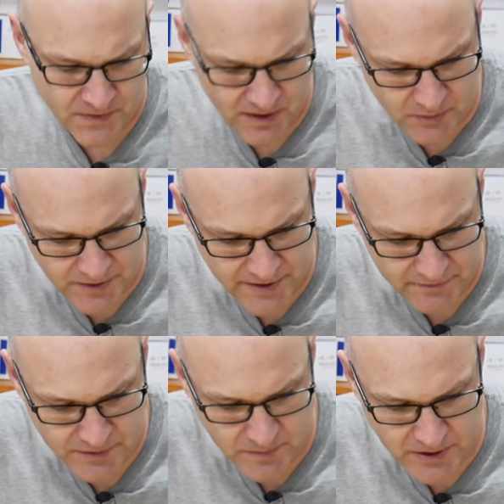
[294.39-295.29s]
I want to
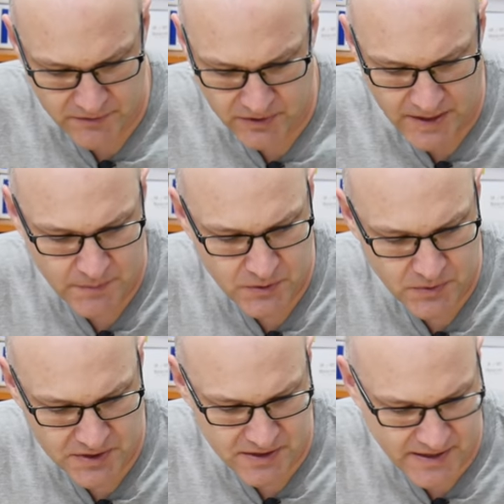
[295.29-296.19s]
have them overlapping
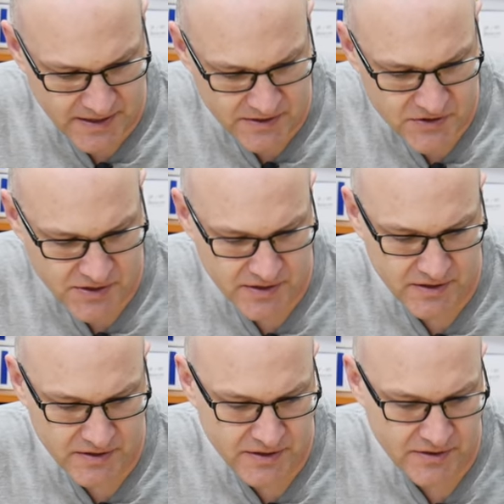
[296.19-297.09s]
with the edge so that
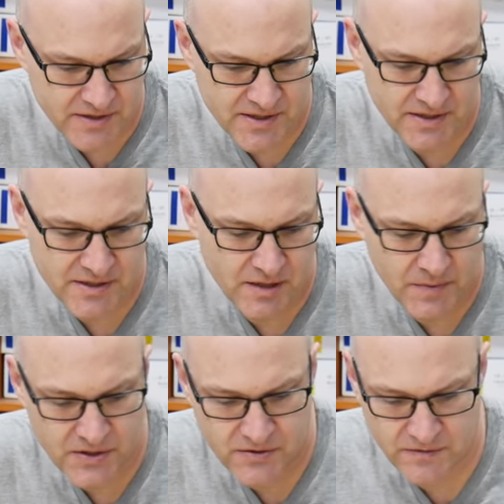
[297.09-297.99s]
you don't see so
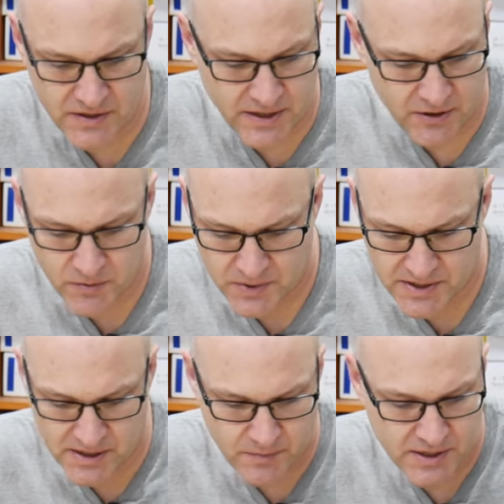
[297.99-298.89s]
much of the yellow
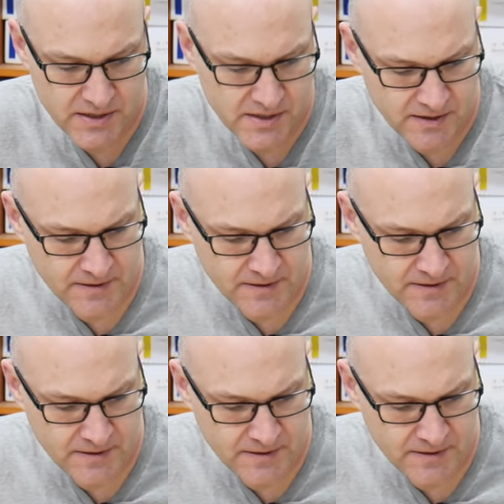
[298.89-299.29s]
PCBs,